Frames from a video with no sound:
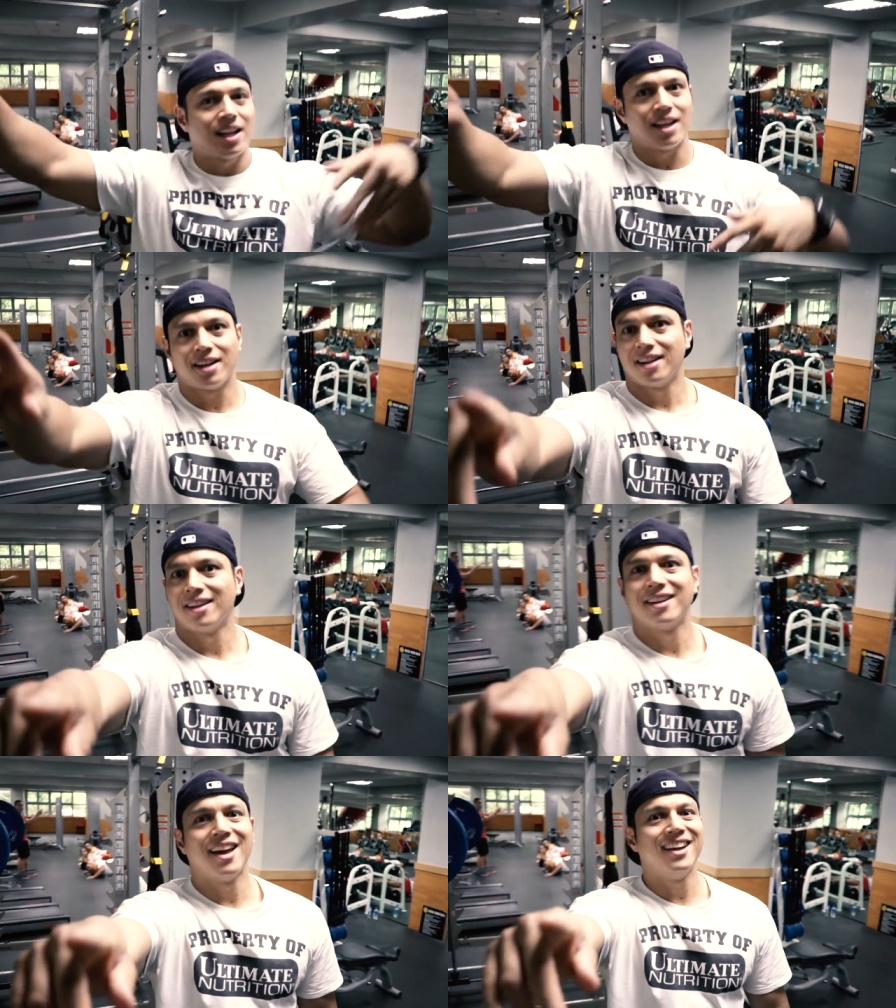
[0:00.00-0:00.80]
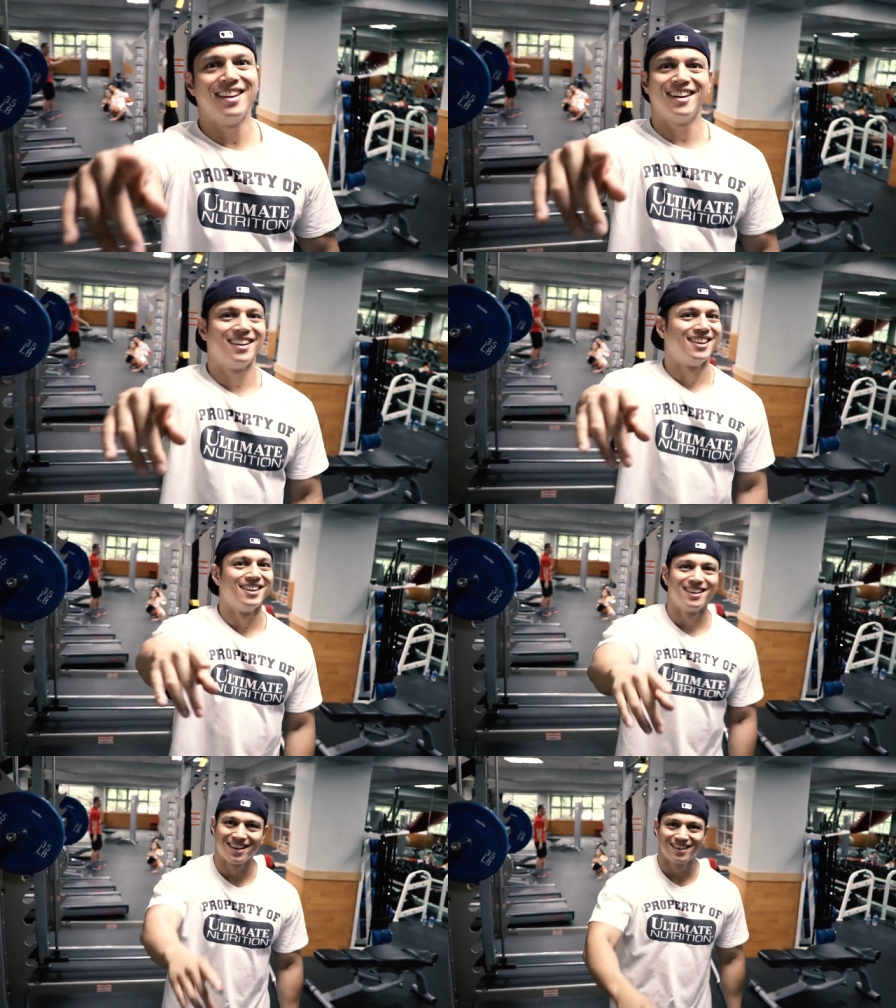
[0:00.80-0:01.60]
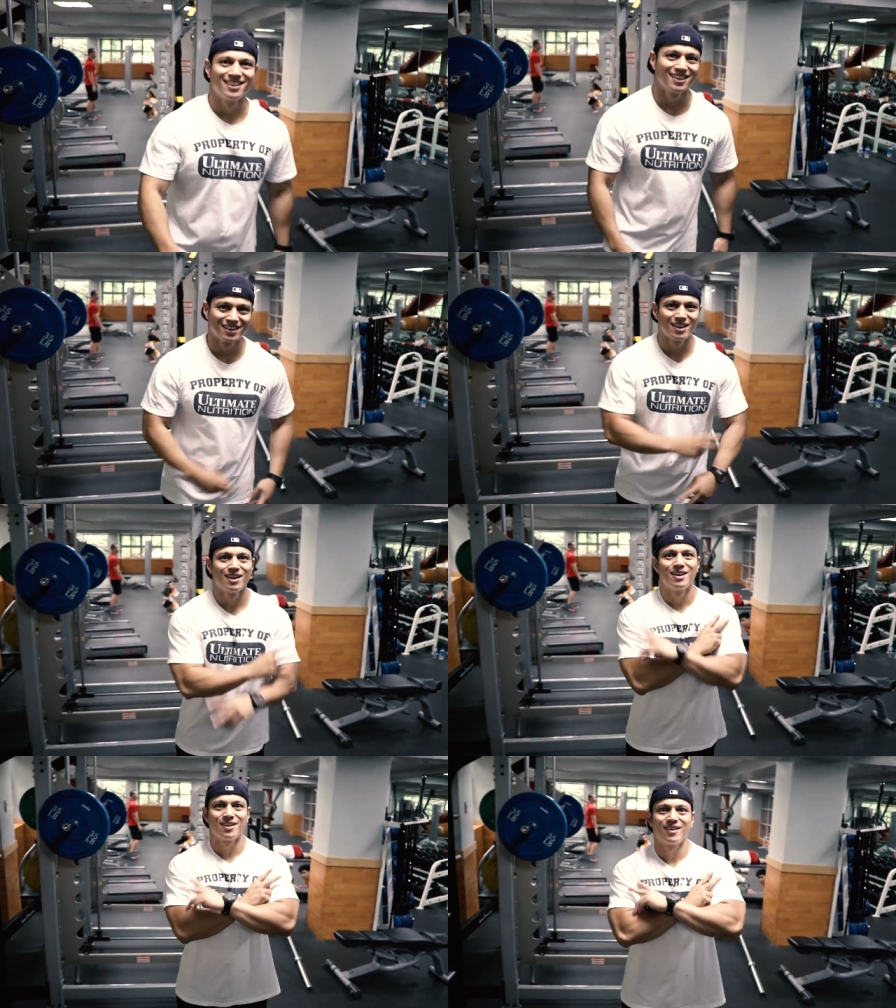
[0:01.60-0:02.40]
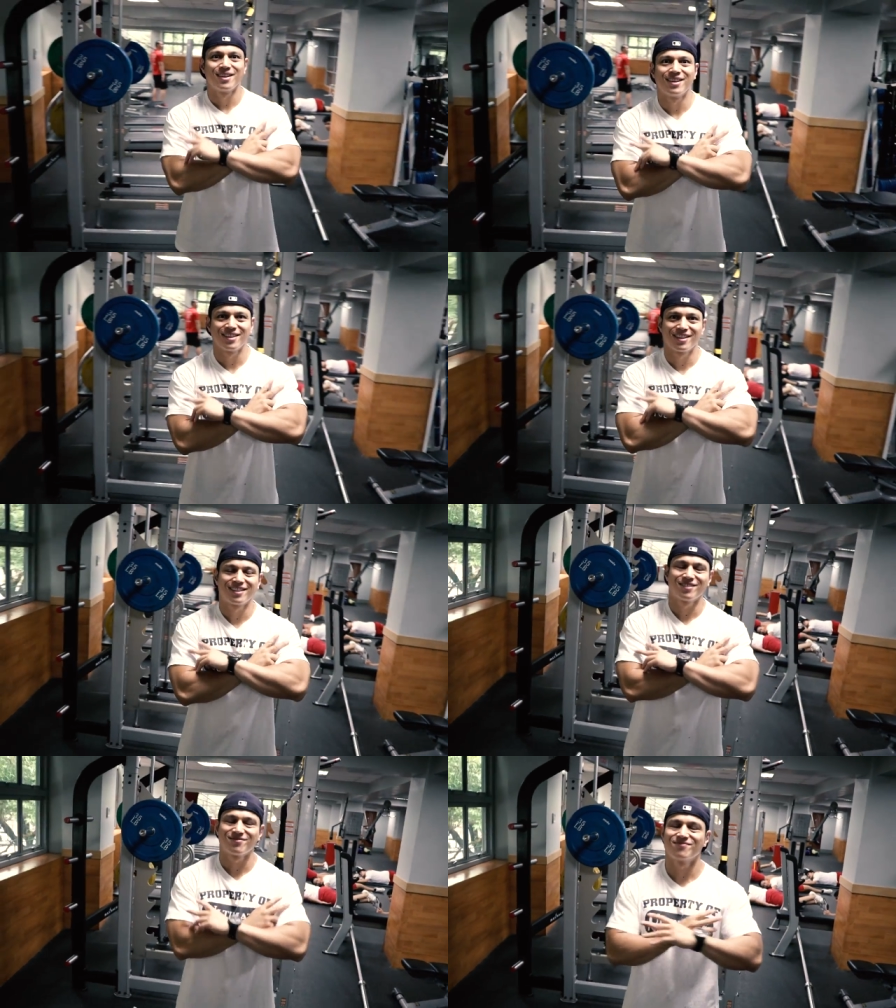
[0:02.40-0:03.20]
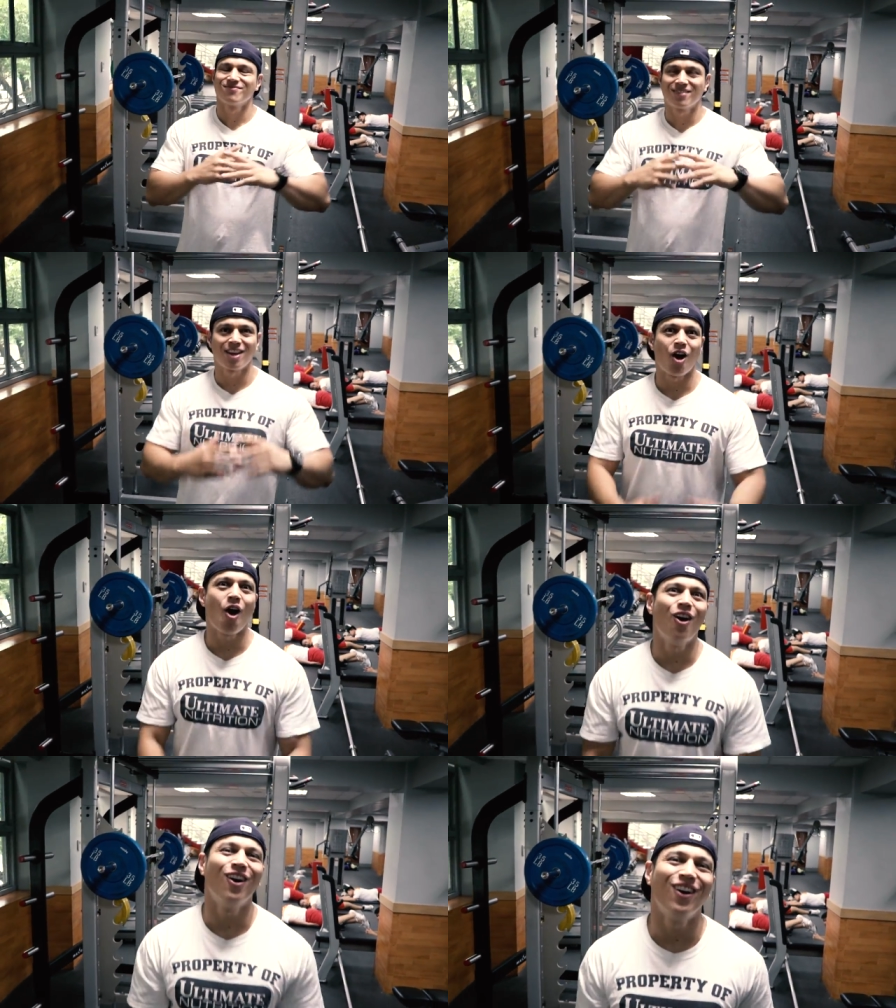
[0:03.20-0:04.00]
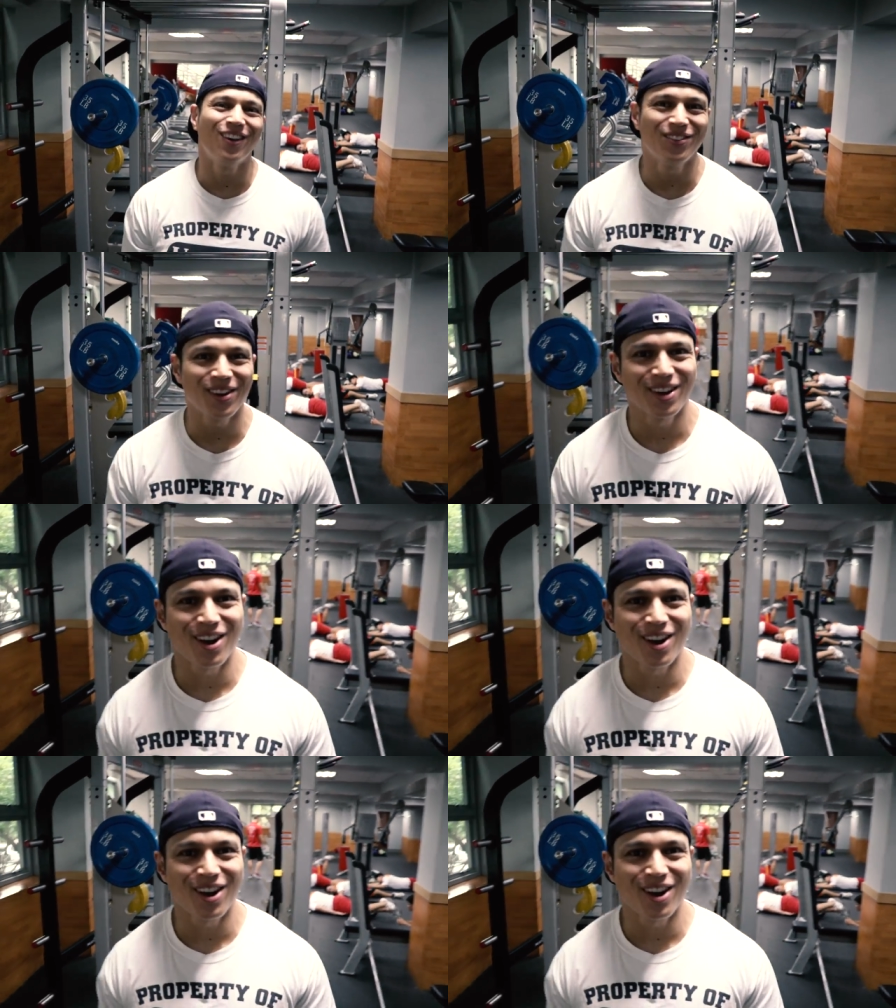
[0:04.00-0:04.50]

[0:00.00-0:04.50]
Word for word: no. The Archangel of Death. Oh, oh, bro,